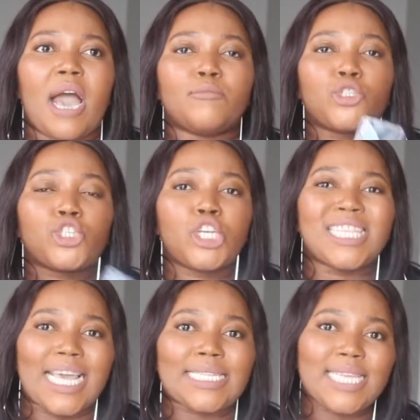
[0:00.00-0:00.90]
should
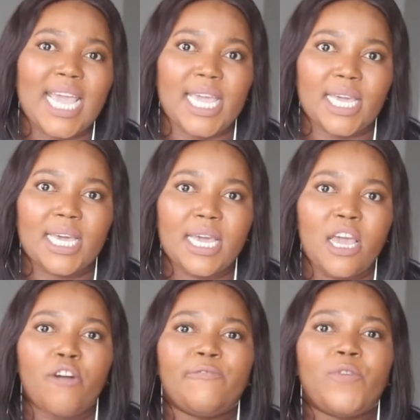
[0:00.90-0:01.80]
they take
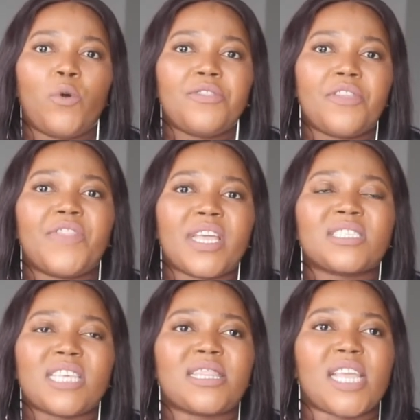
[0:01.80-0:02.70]
for the
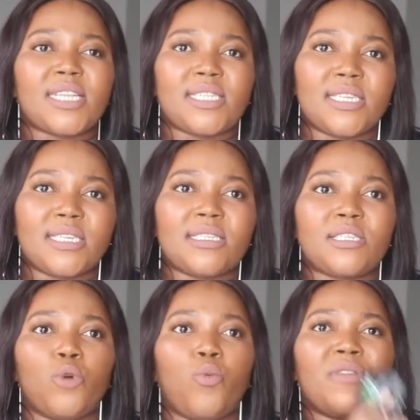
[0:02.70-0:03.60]
things that they did
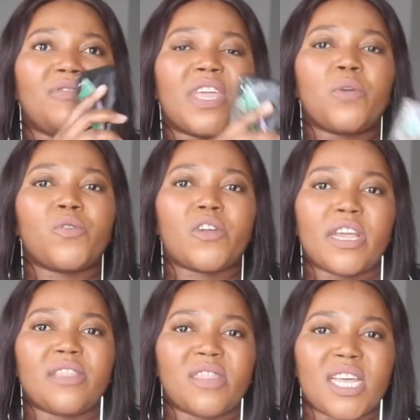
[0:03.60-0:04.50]
when they were
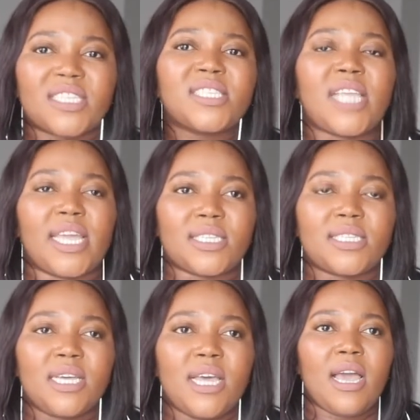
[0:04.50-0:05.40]
in that
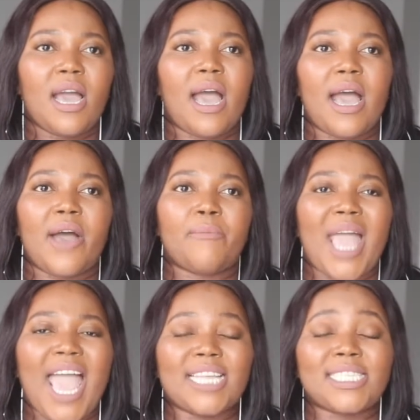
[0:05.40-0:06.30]
state?
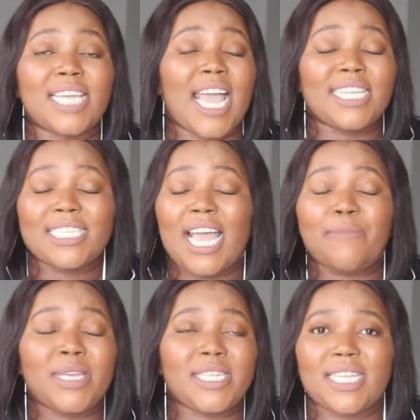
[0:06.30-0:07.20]
And I
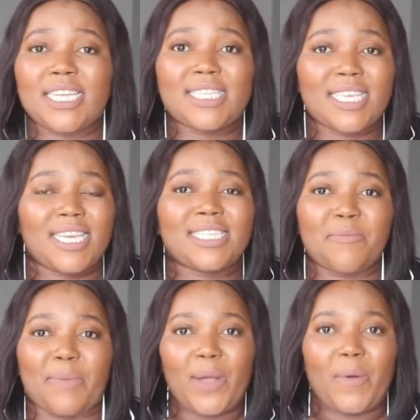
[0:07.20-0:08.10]
mean, it's a
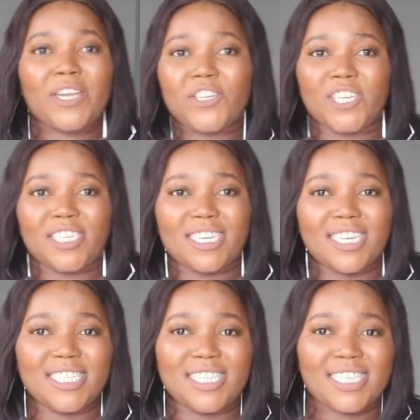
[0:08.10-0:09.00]
big question.
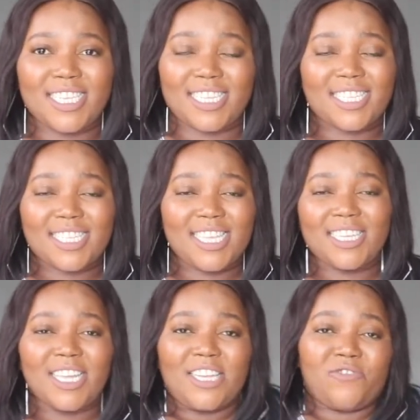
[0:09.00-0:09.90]

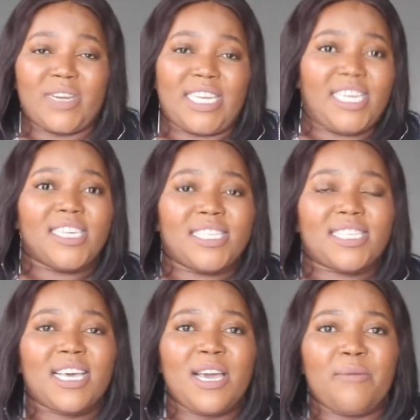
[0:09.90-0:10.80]
It really
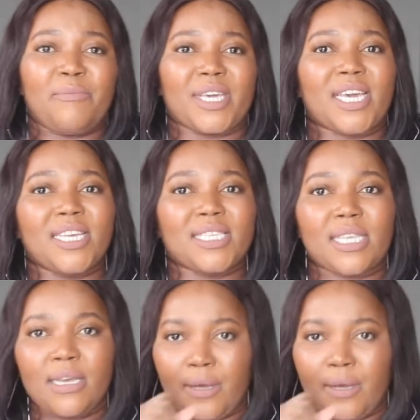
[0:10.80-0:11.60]
is, because